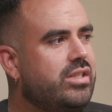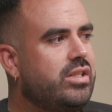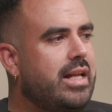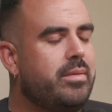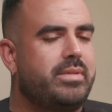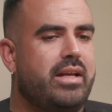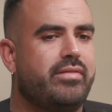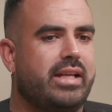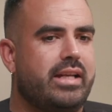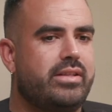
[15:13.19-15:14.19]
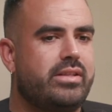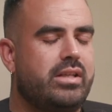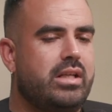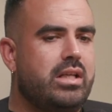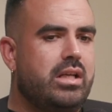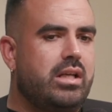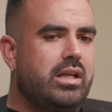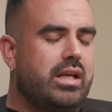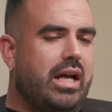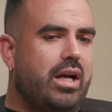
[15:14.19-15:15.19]
to help navigate
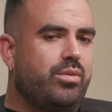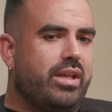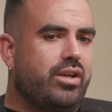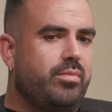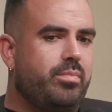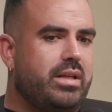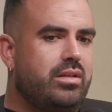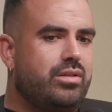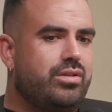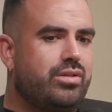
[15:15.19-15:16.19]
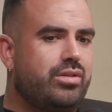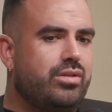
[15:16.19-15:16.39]
how they could build